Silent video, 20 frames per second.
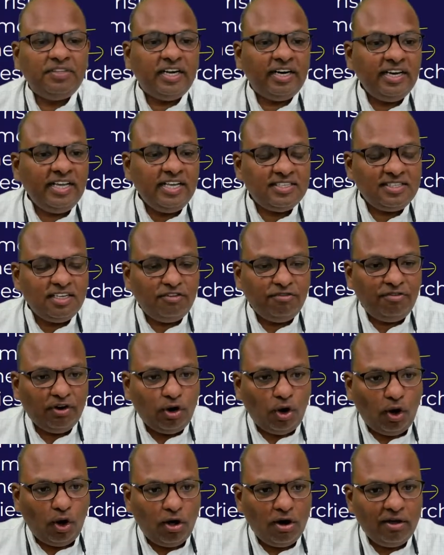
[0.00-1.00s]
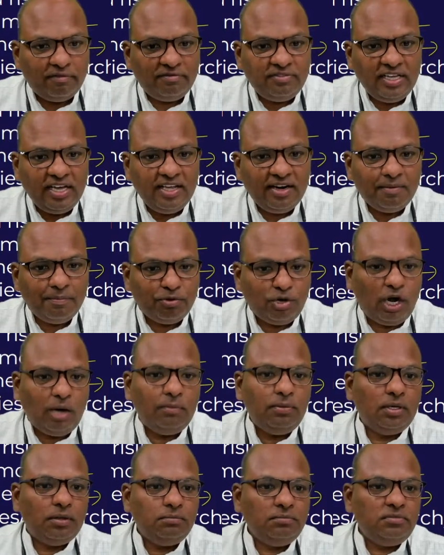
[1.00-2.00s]
reason for all of their
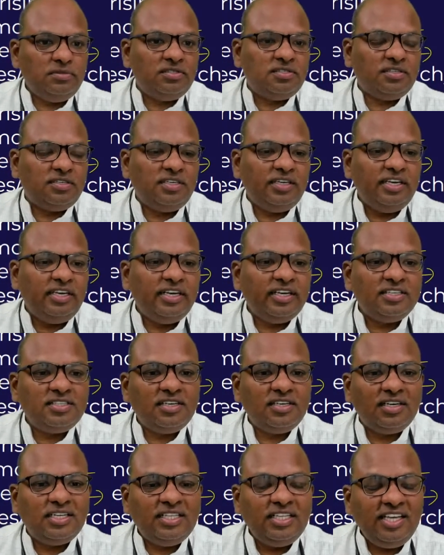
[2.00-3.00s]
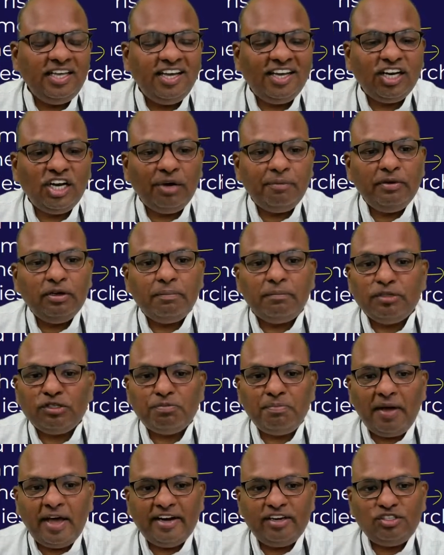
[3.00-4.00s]
problems is the economic
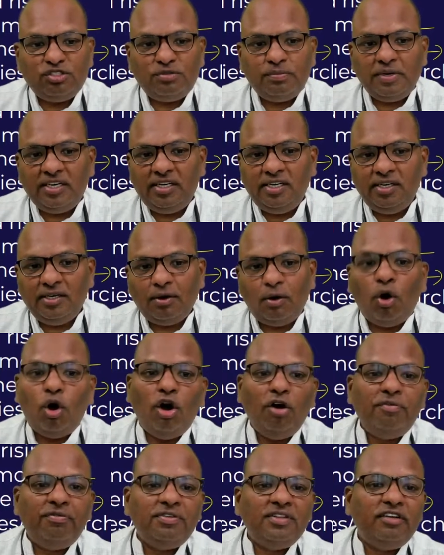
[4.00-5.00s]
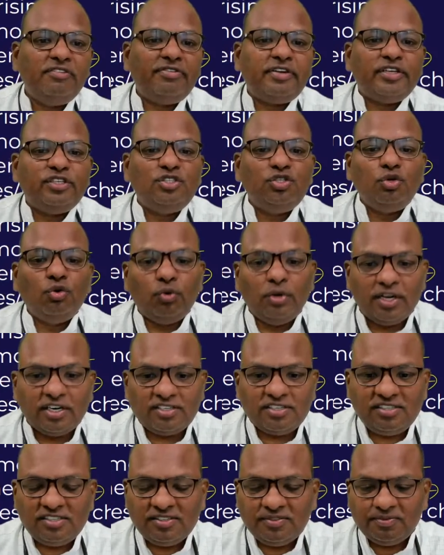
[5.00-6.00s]
mismanagement of the French
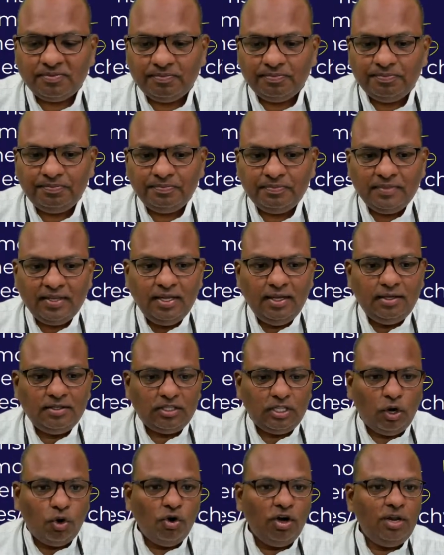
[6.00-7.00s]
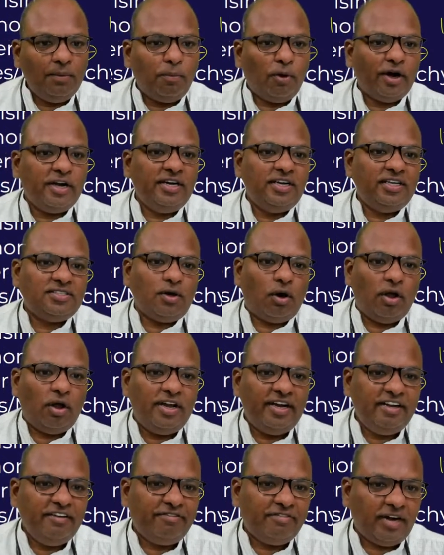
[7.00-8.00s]
rulers. So the whole point is
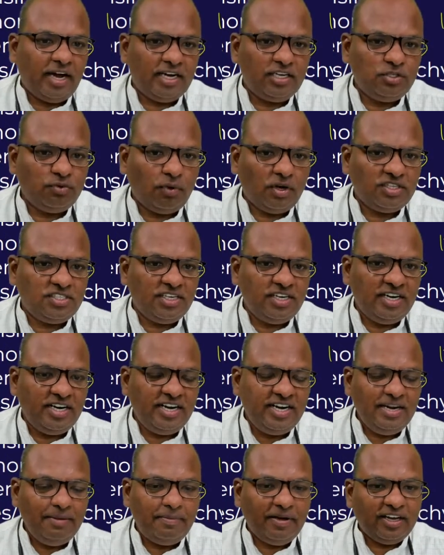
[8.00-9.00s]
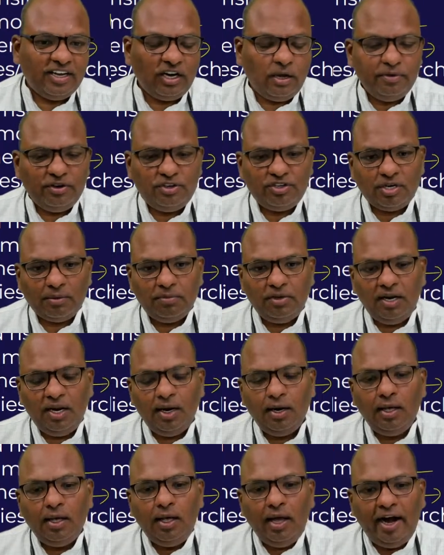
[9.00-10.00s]
already France was in deep economic trouble,
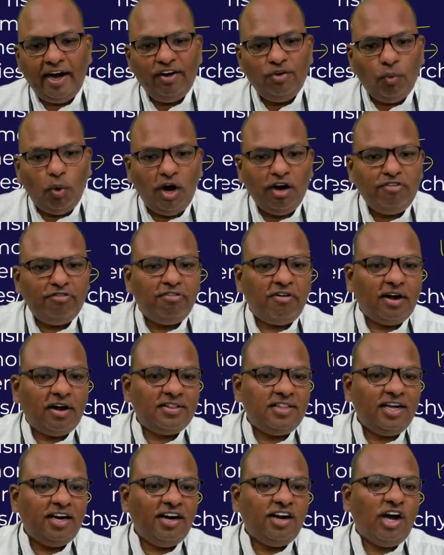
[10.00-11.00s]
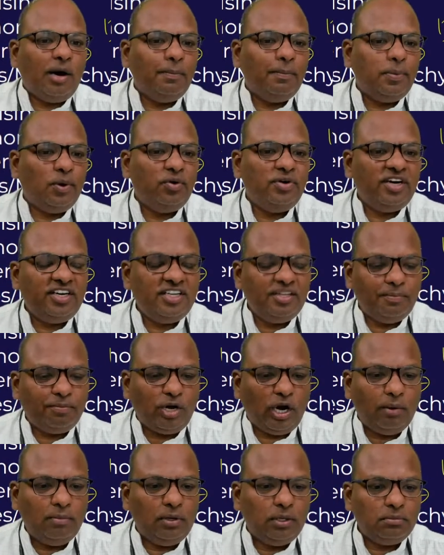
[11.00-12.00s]
and what further compounded the
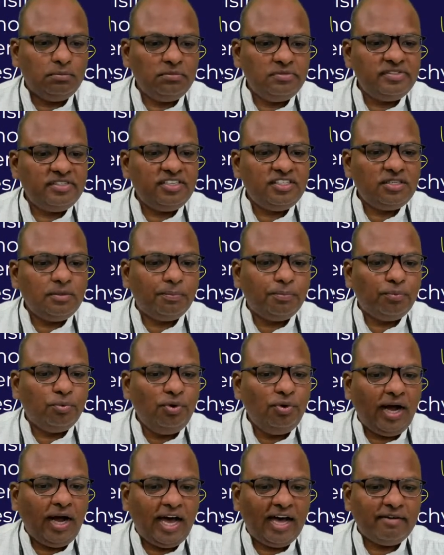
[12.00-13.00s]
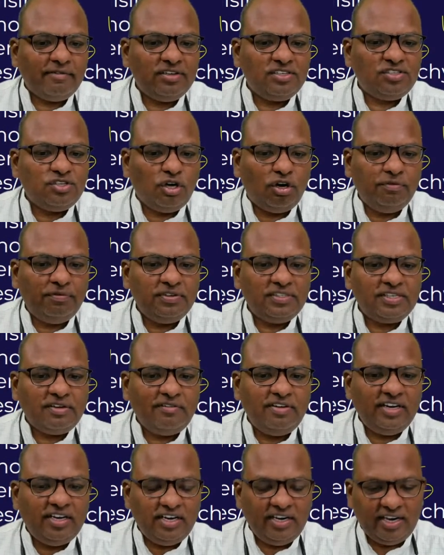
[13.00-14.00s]
problems is the poor harvest of the
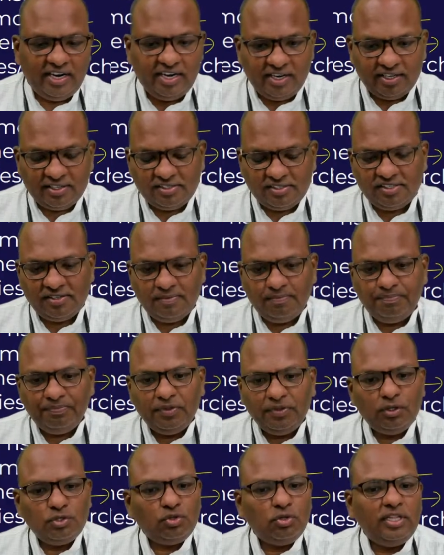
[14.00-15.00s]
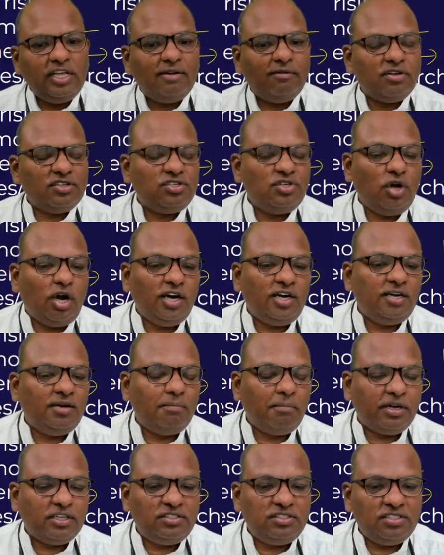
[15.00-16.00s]
1780s. So there was not
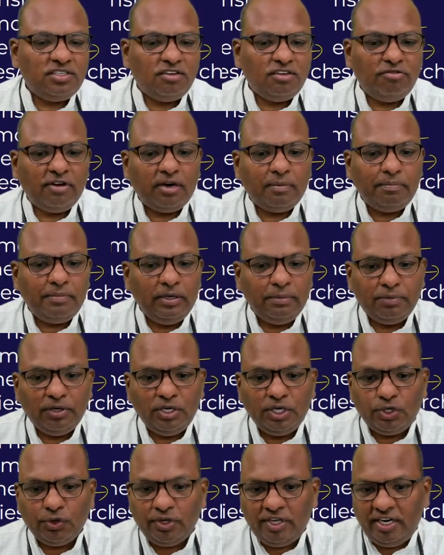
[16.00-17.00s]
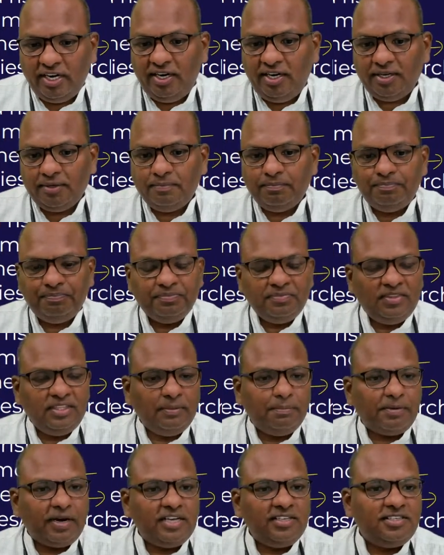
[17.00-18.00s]
much for people to eat. The
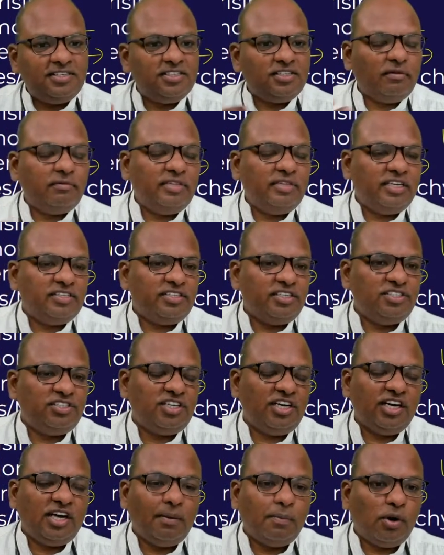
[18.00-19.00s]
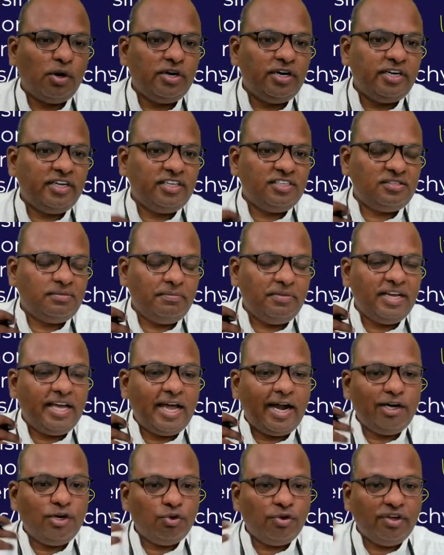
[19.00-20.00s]
prices of the essential commodities
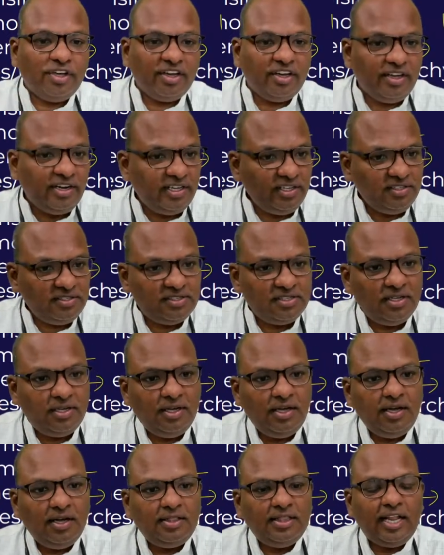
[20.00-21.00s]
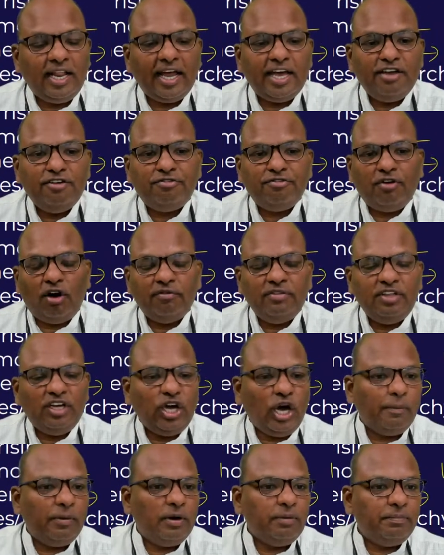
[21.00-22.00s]
began to increase. The life of the
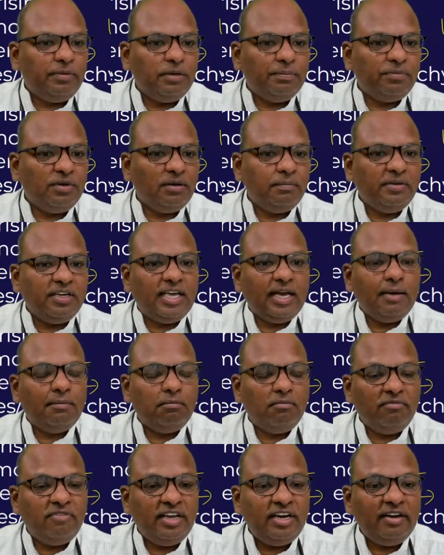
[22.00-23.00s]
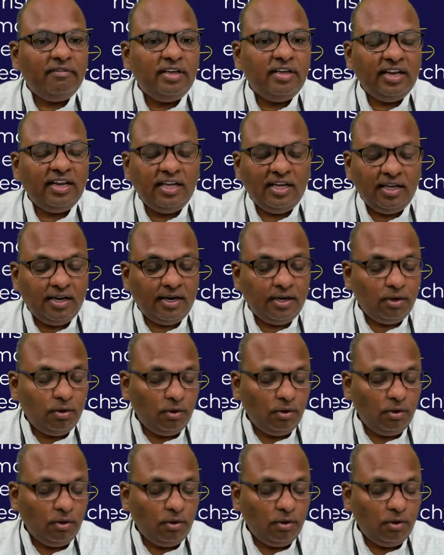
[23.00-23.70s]
common people became very, very